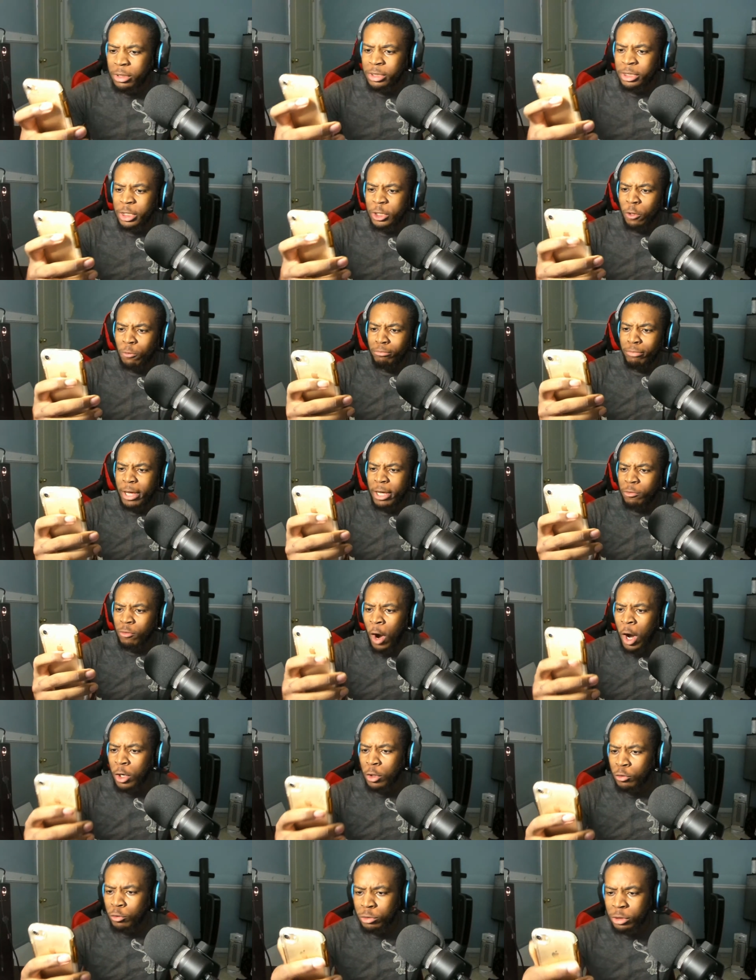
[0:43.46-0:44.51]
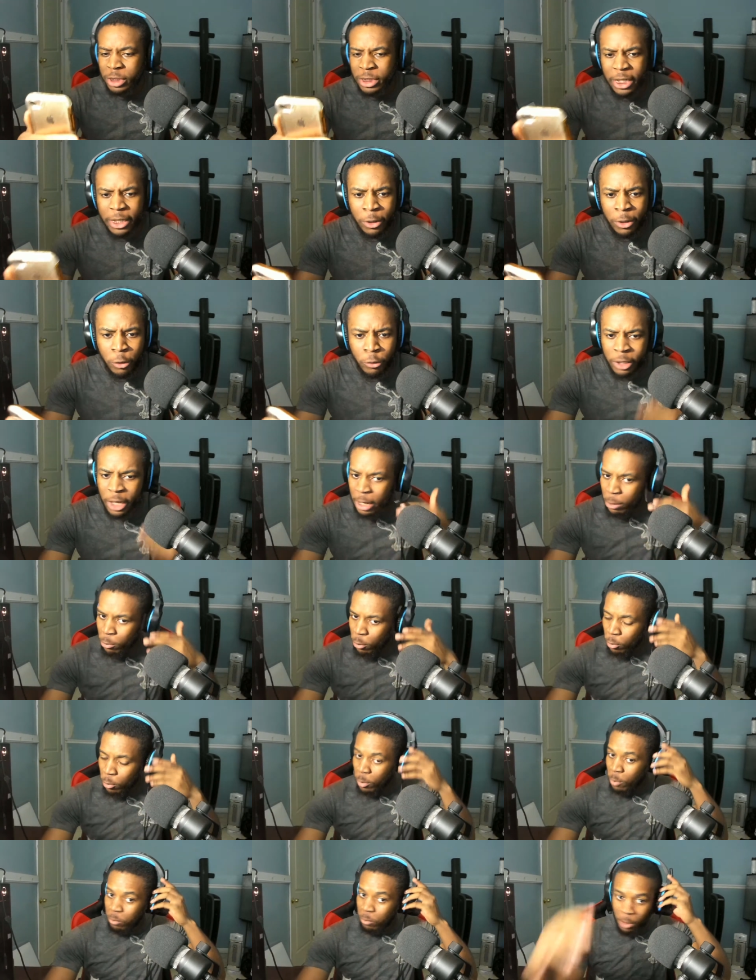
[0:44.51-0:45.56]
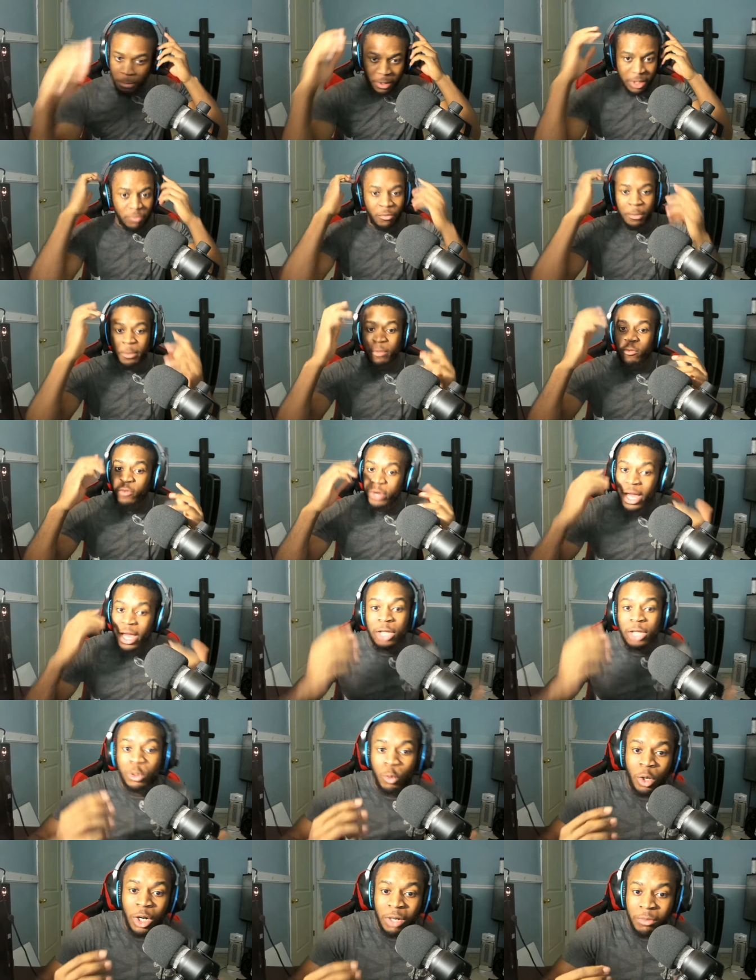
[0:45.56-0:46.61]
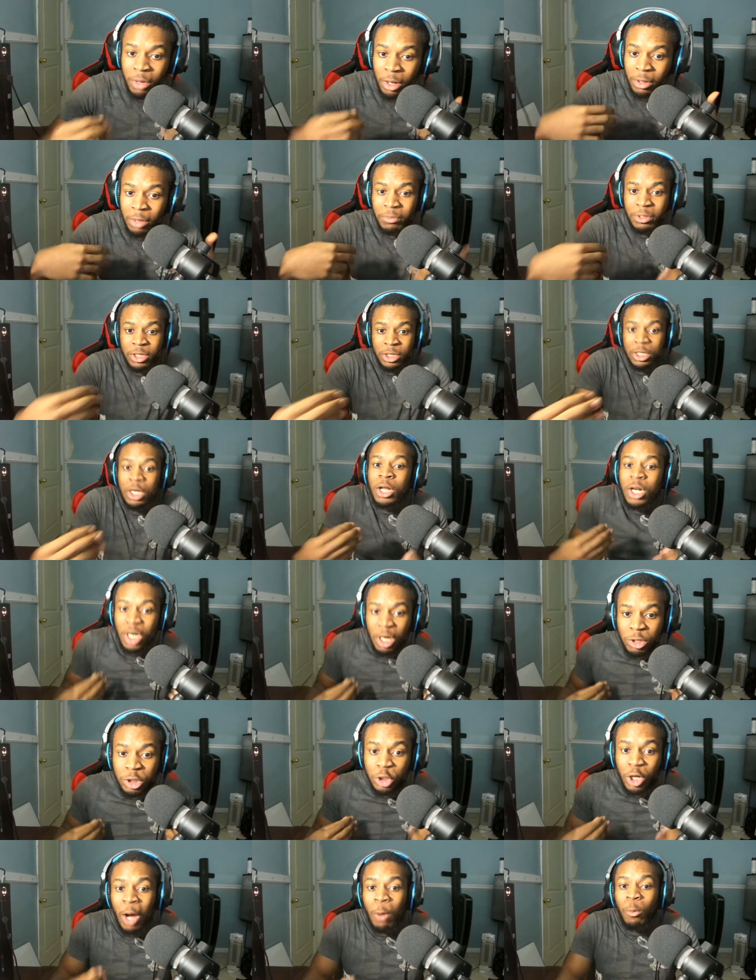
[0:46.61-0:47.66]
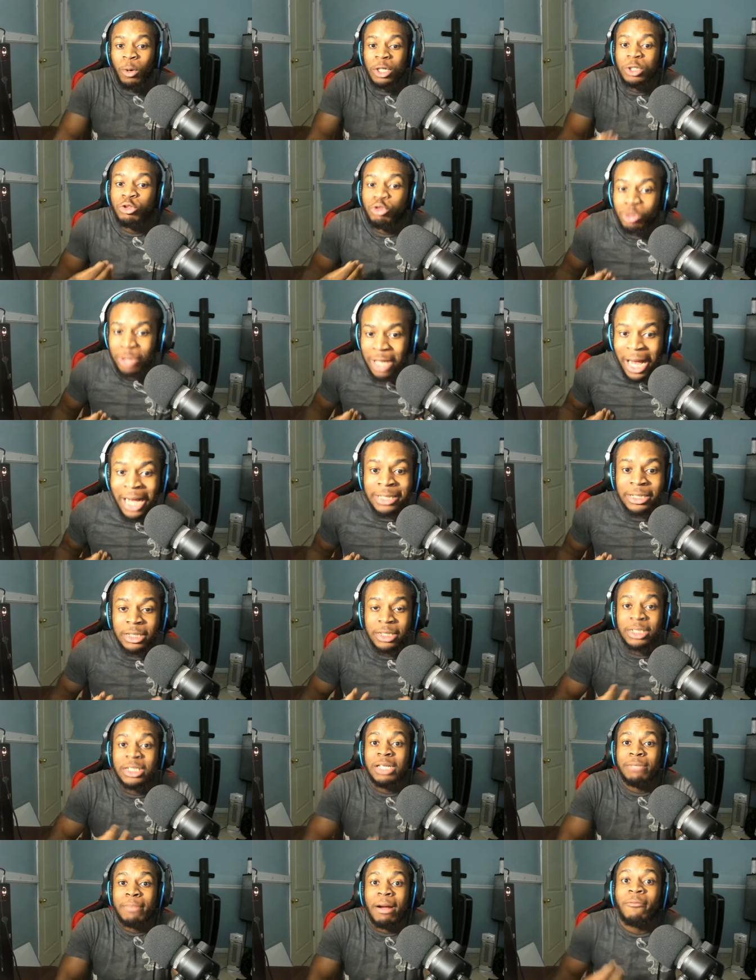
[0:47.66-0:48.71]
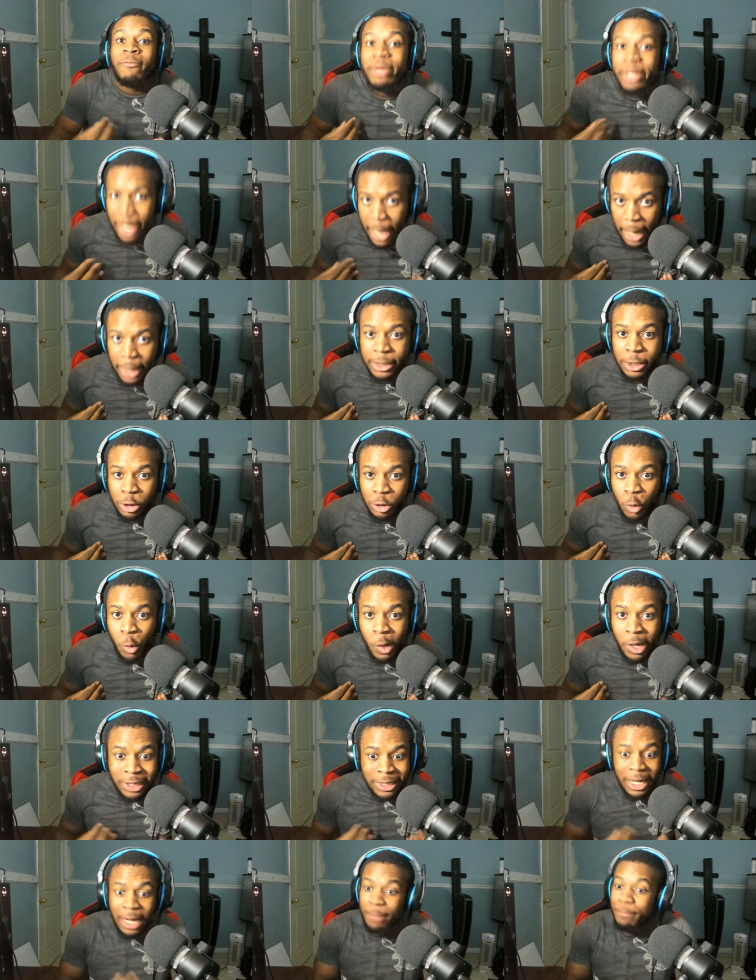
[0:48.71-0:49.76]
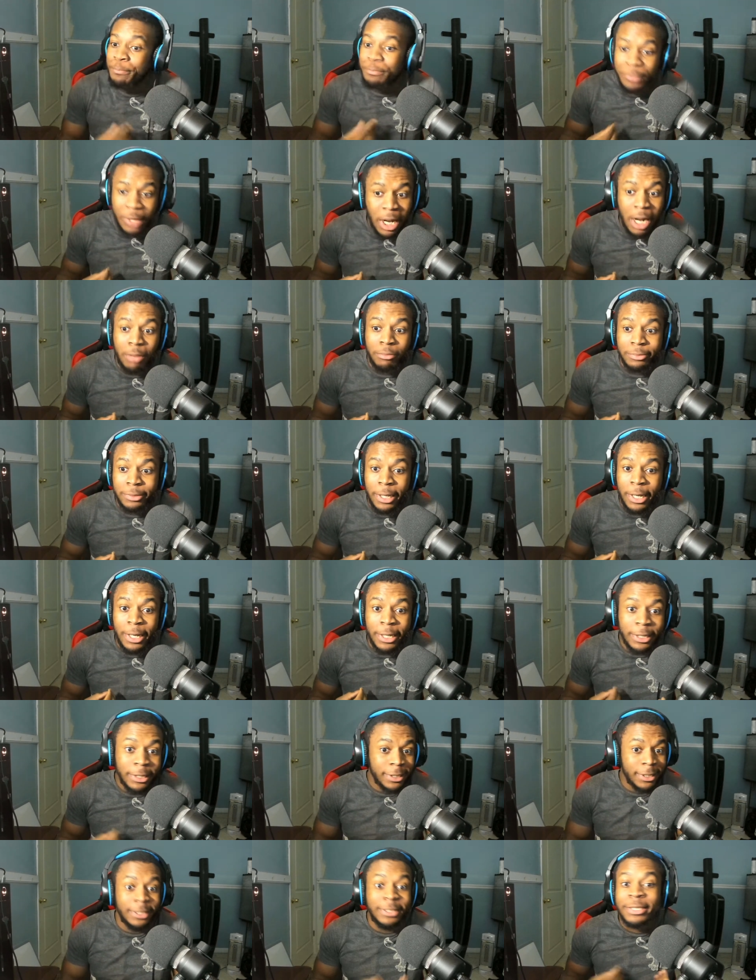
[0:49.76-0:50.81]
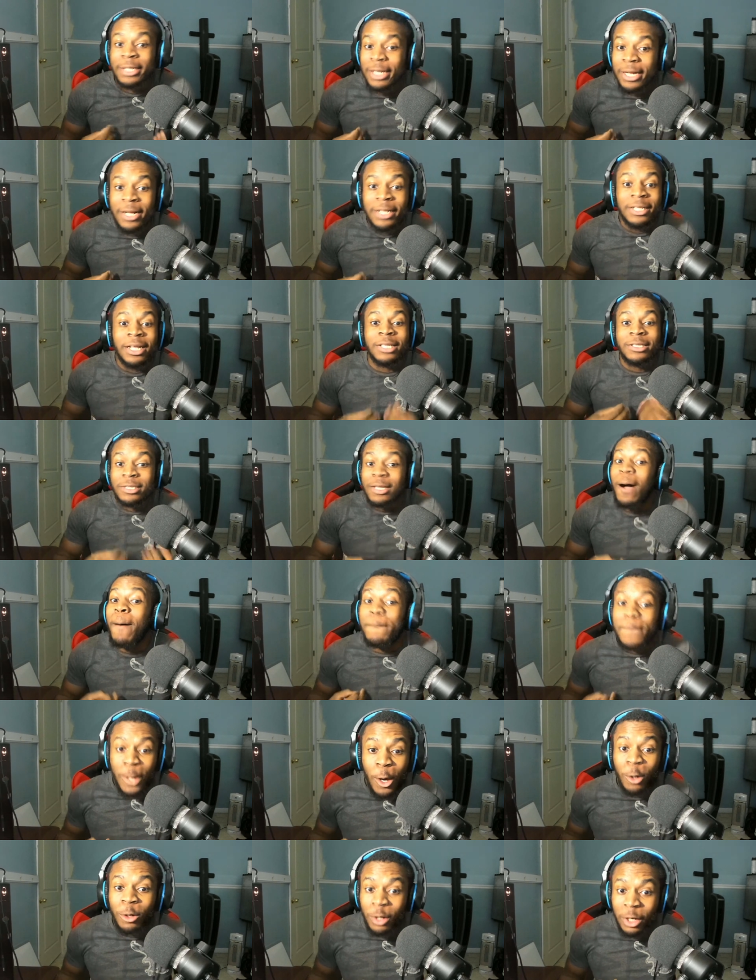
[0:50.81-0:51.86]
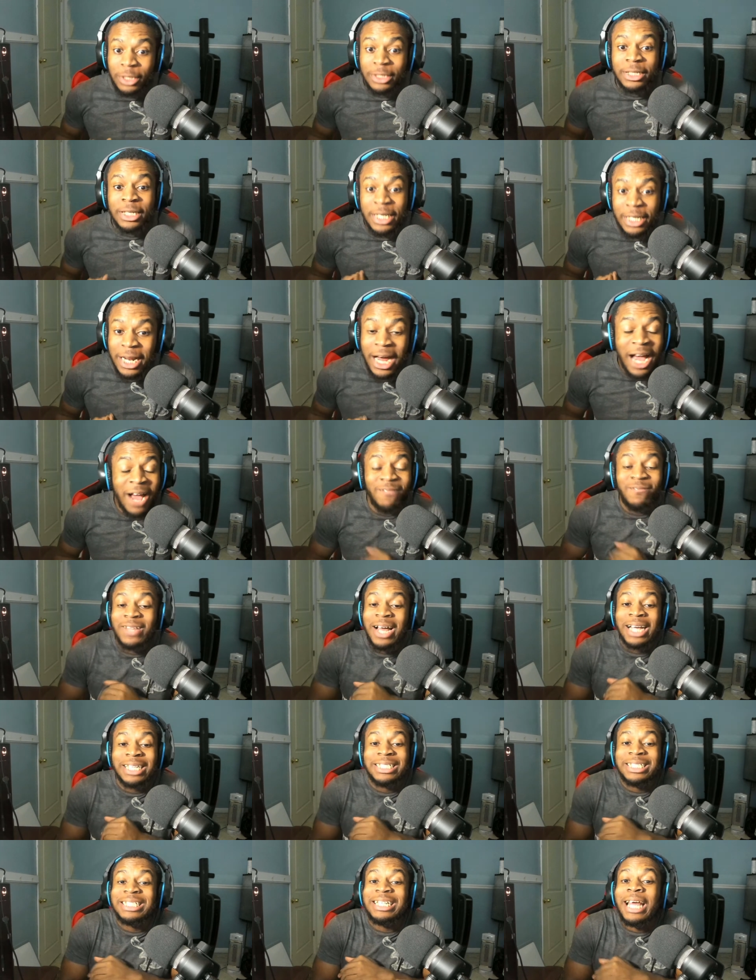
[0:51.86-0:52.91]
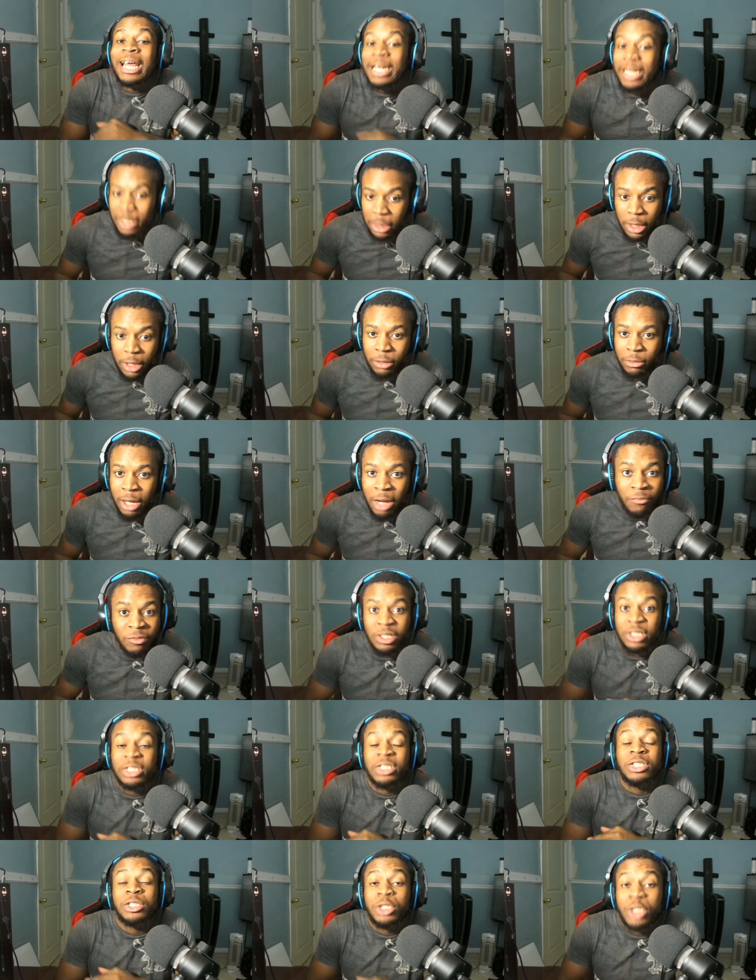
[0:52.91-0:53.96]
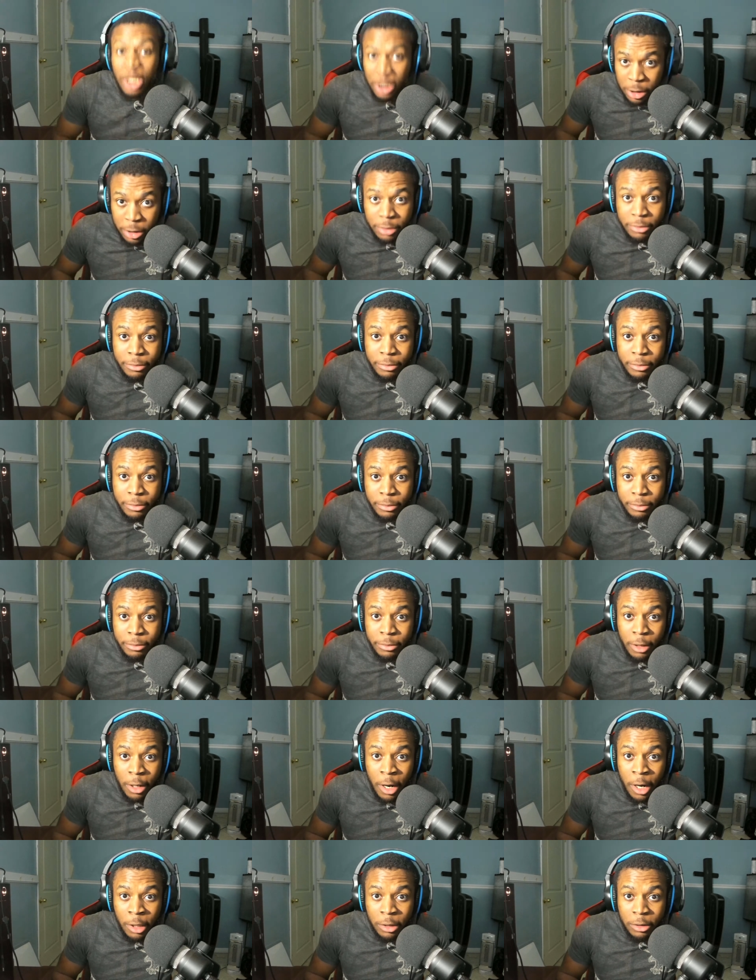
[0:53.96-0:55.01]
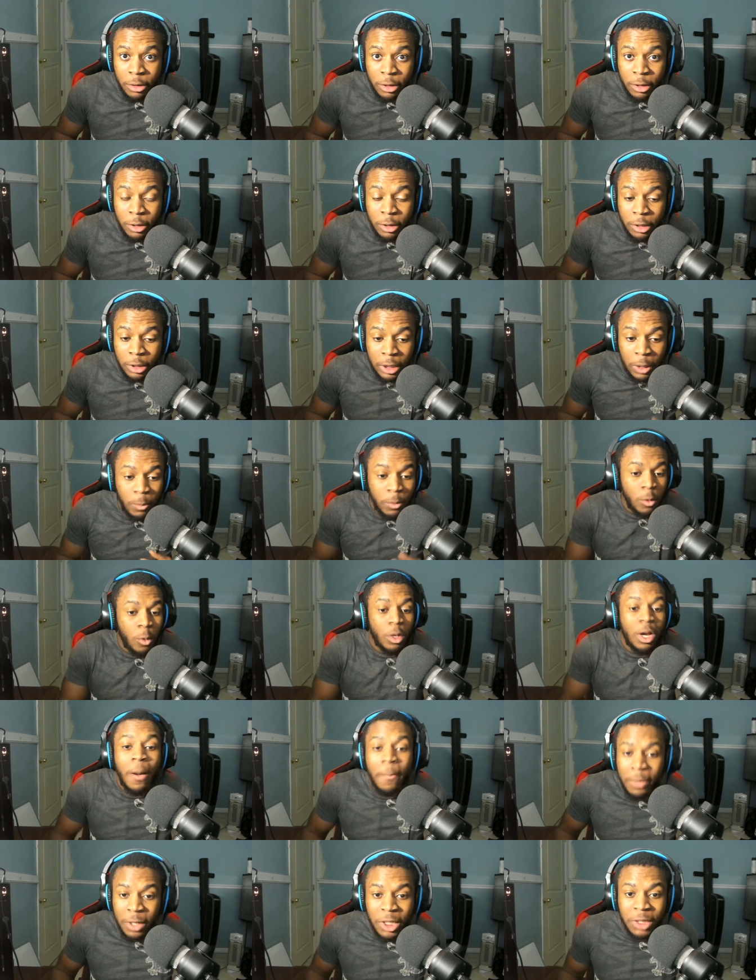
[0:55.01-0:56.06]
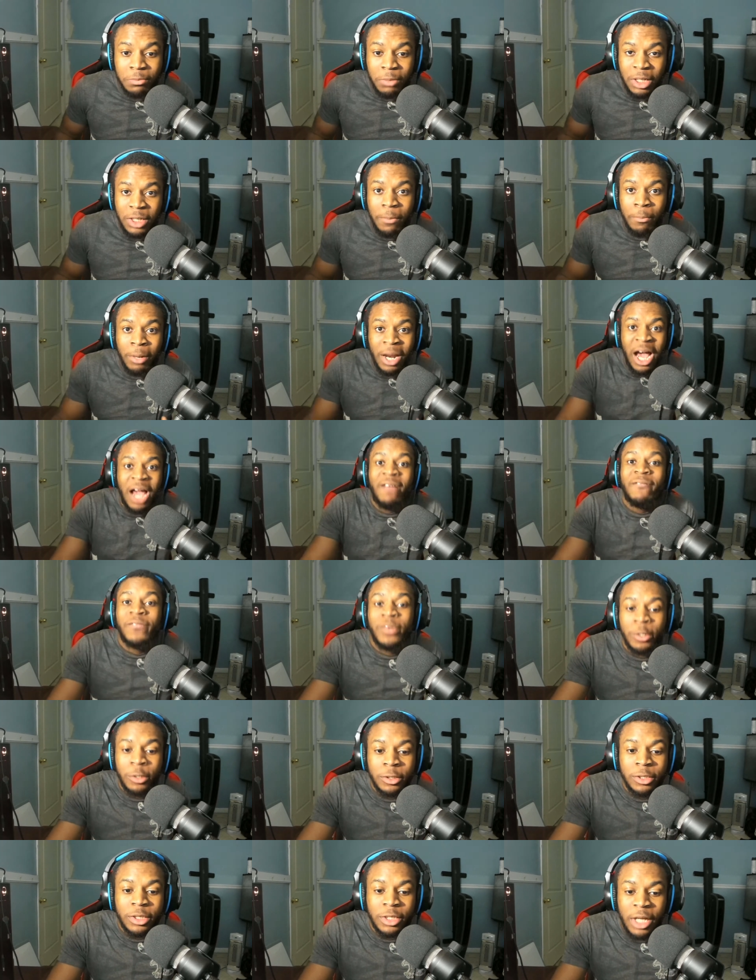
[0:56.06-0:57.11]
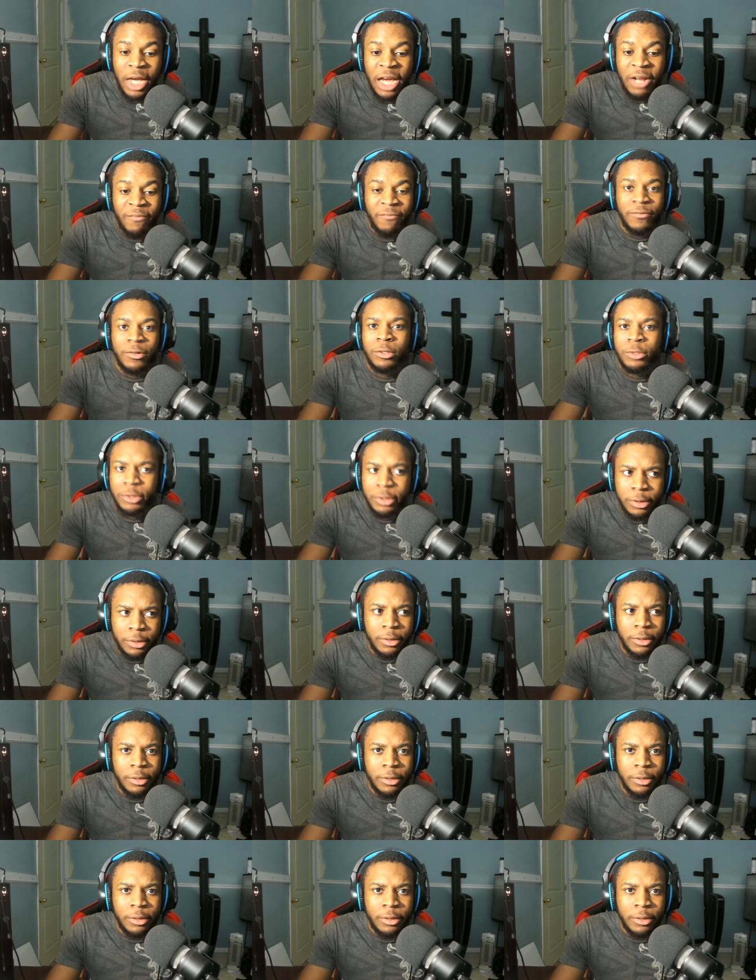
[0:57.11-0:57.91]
see the big chronicle shit. Okay, well, let me, let me react to it. Let me, let you, I want you guys to see my reaction to it. Cause I'm, you know, I'm, I, the thumbnail looks heat. I have not seen anything. I haven't seen shit. All right, so we gonna come in this bitch blind first, head first